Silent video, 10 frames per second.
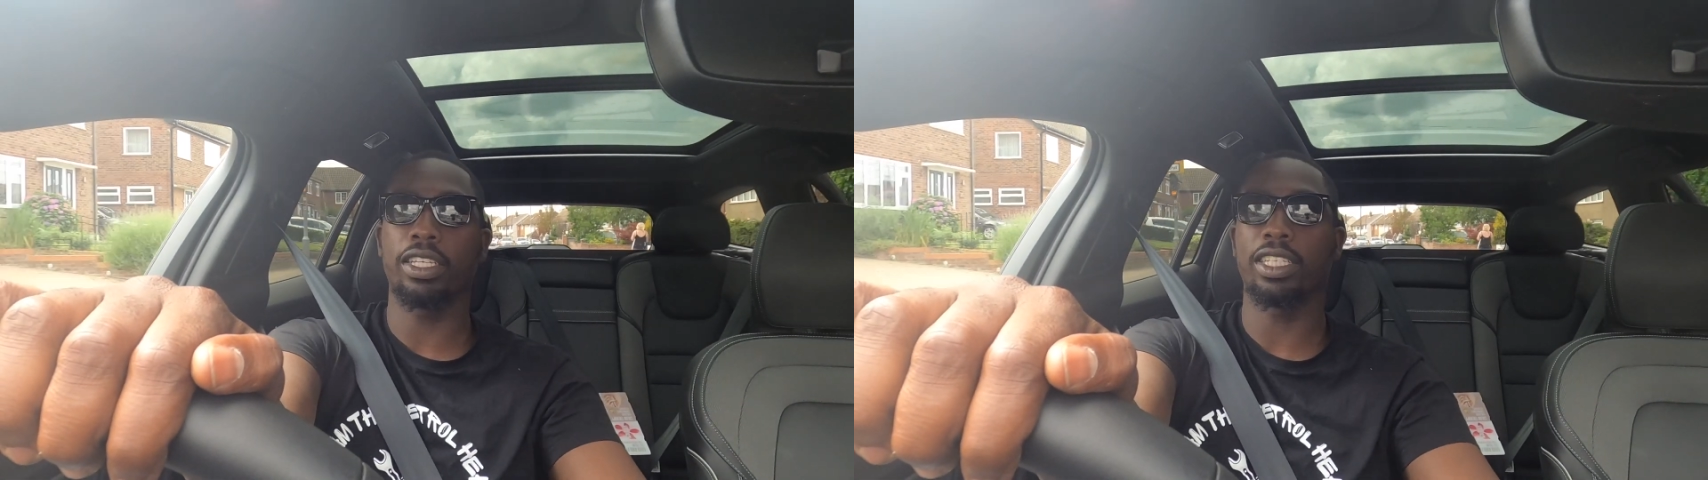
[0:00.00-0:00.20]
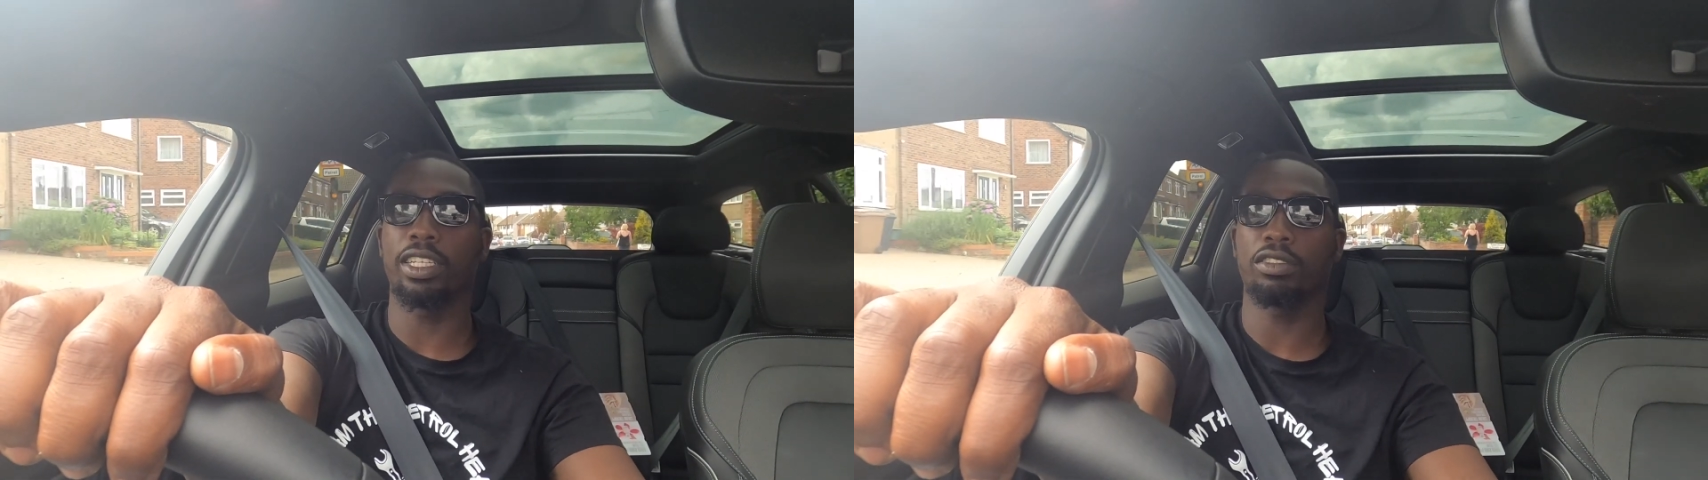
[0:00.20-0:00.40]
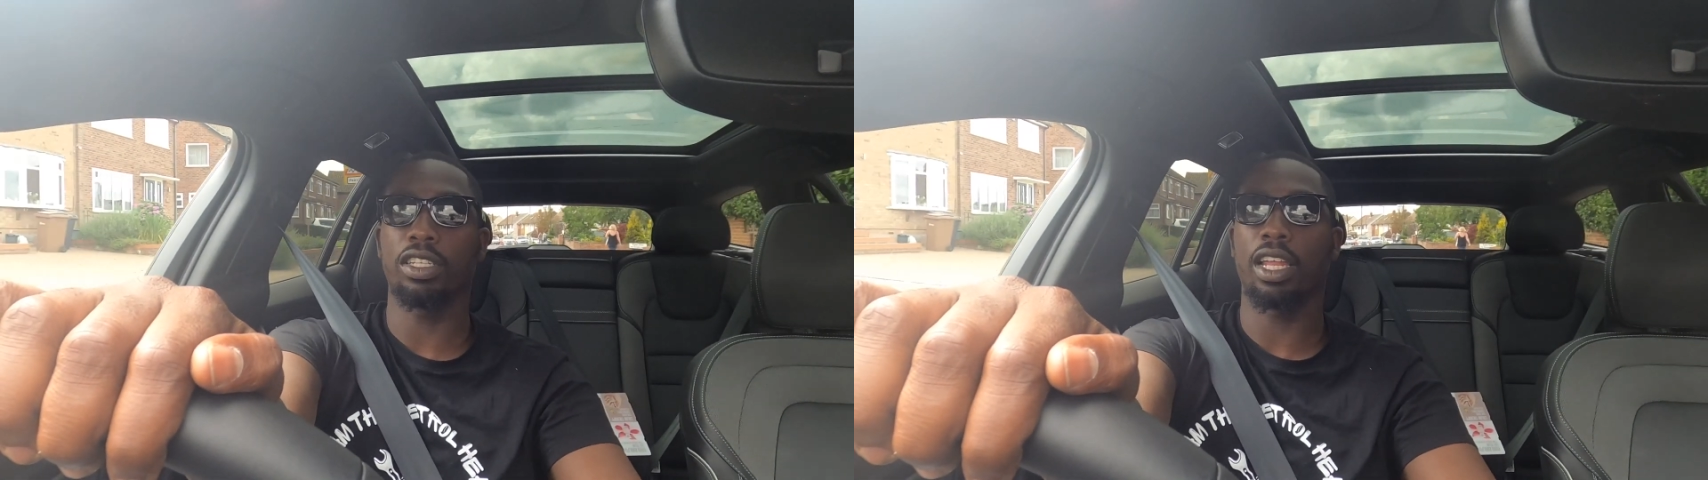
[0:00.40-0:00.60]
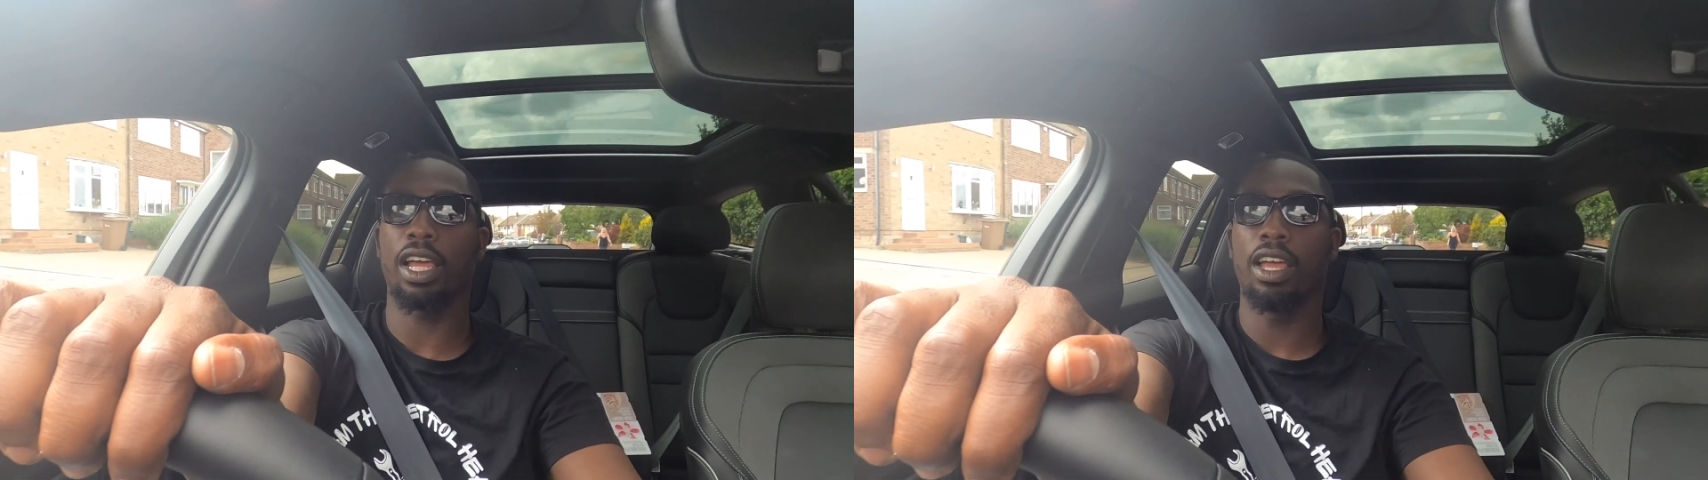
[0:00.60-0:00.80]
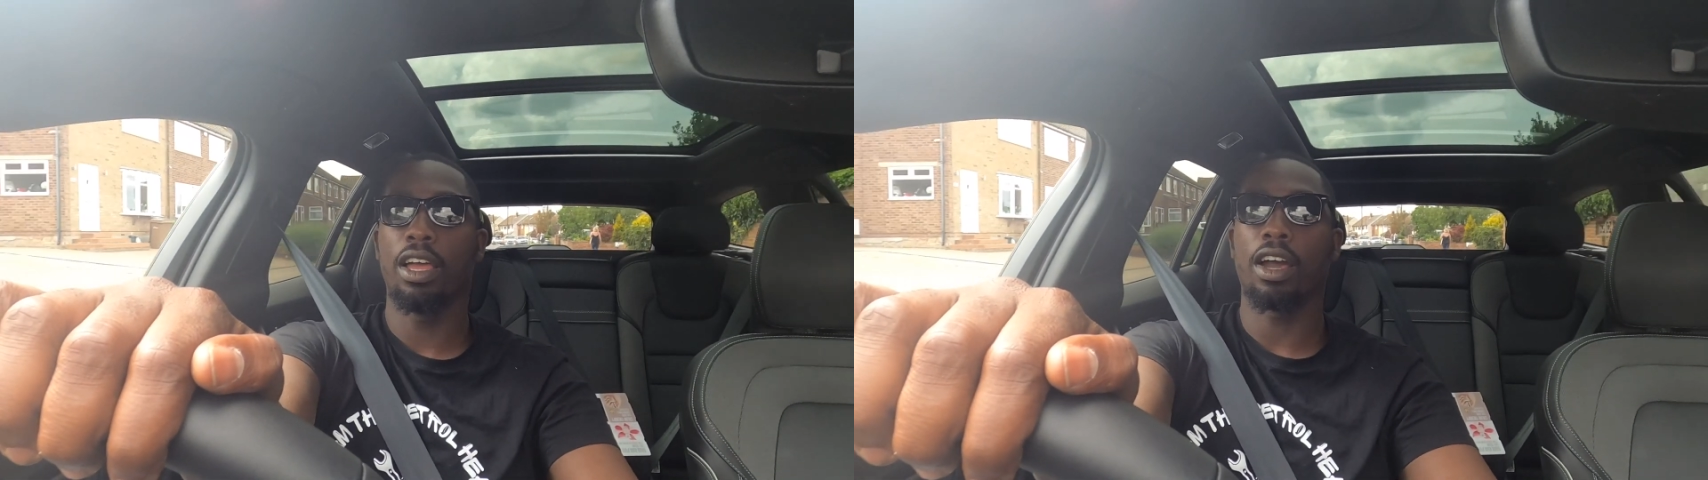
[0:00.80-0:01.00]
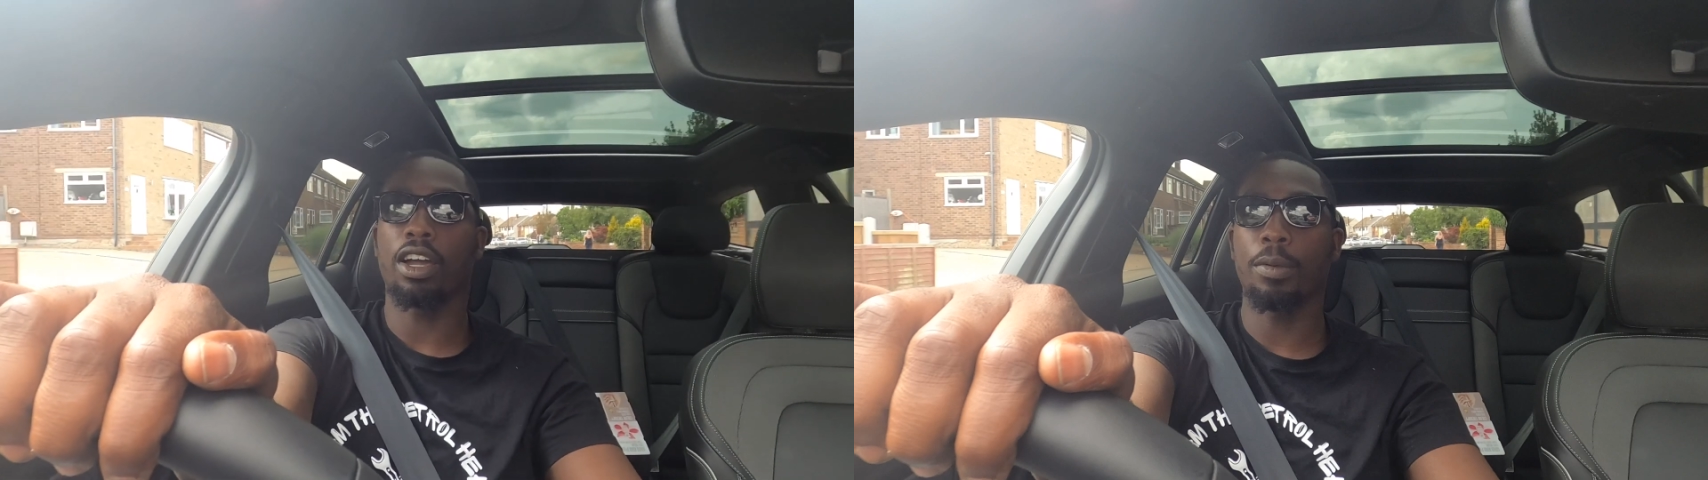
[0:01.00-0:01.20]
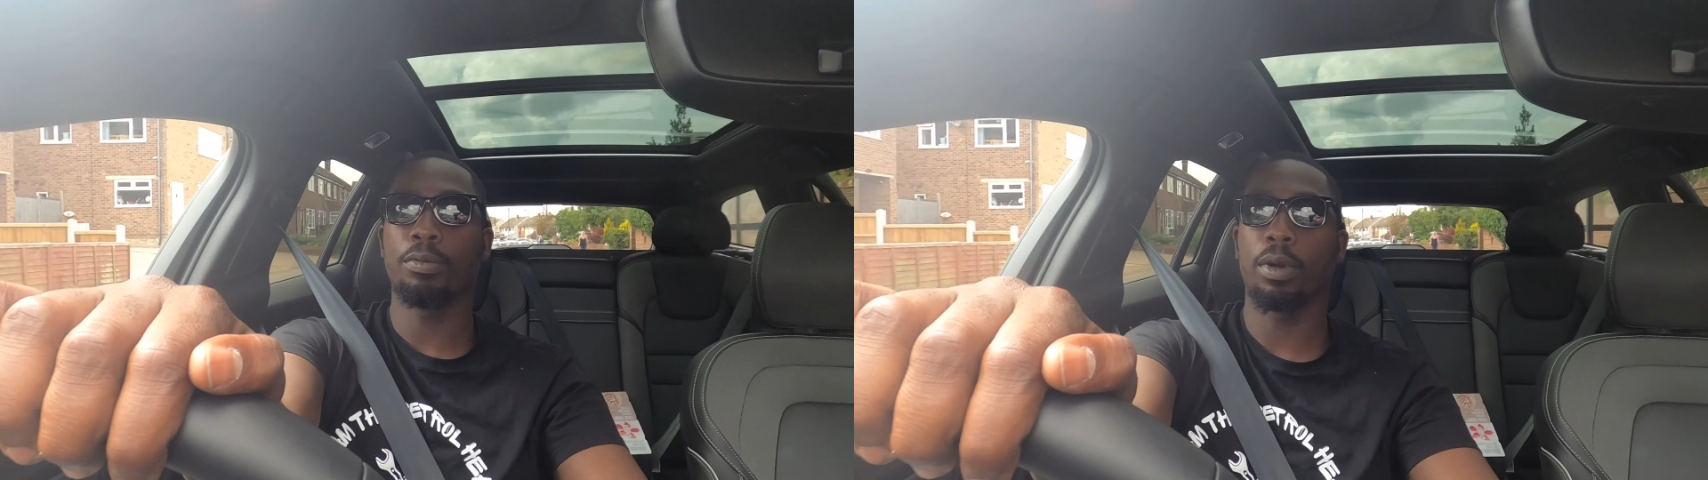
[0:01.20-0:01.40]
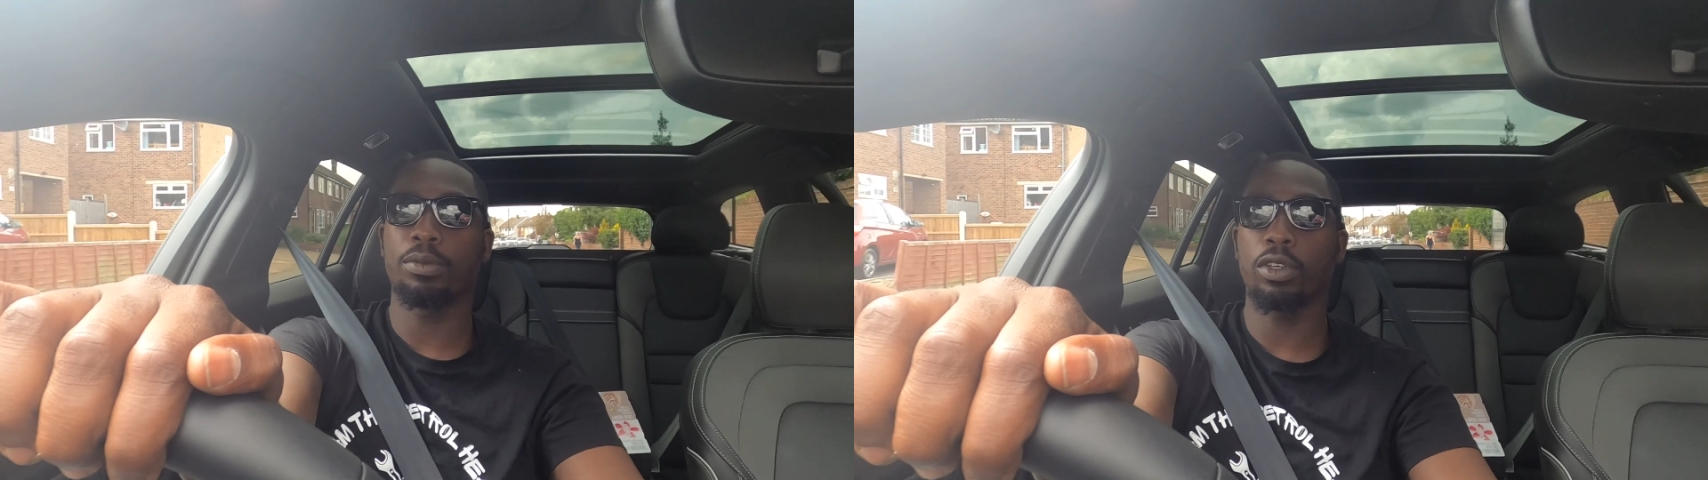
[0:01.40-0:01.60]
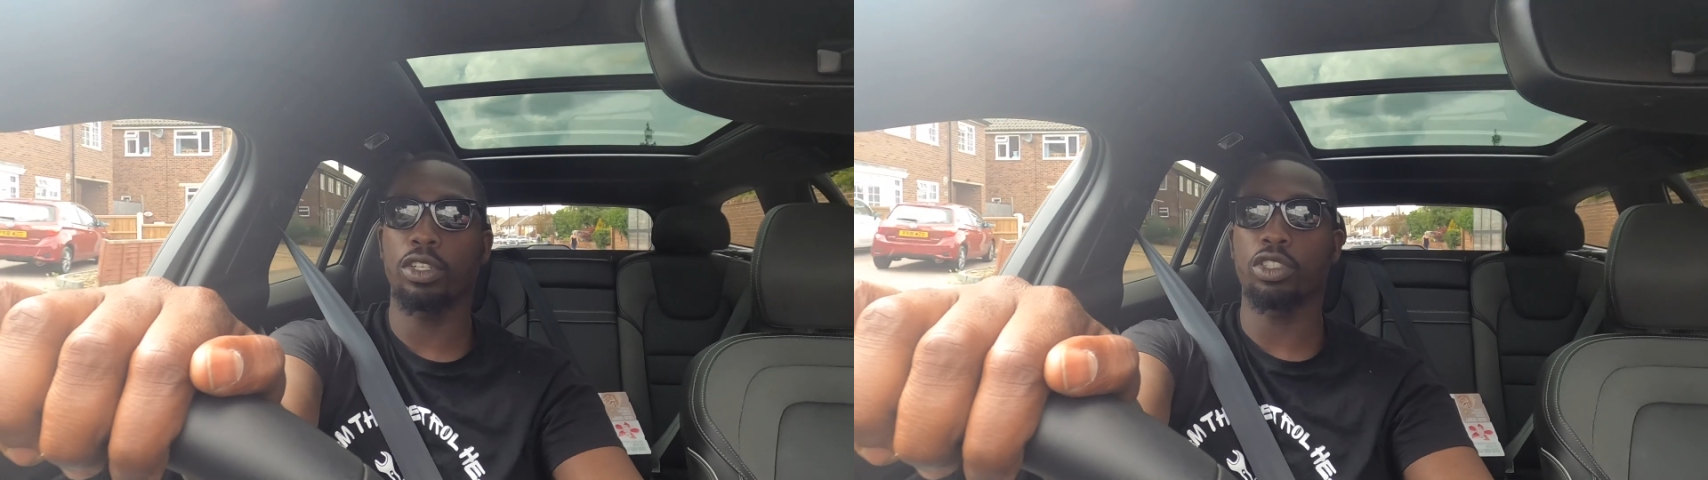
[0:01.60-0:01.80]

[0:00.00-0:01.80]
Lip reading: It's literally like a couple months old.